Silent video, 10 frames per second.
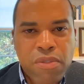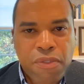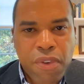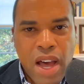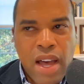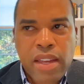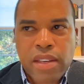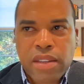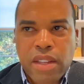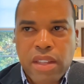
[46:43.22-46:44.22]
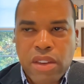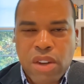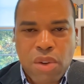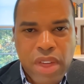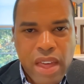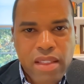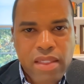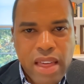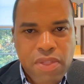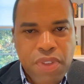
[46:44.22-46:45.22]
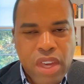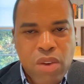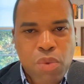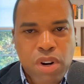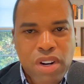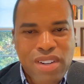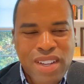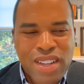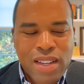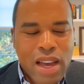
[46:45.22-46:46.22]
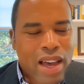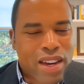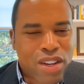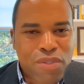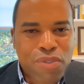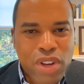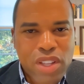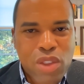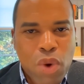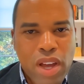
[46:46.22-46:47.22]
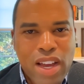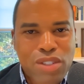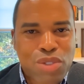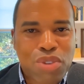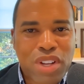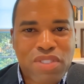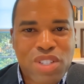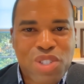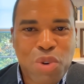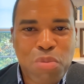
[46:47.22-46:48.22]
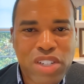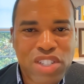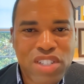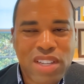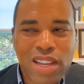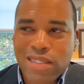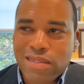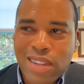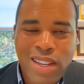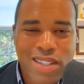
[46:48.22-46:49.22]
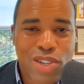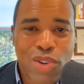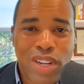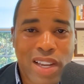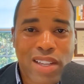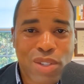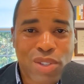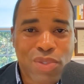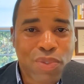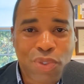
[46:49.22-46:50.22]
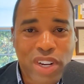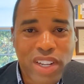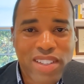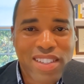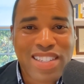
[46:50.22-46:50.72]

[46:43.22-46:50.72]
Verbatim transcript: you can find, you know, that thing where I had a good friend at the White House who loved it so much. He said, Tony, I can do this for free.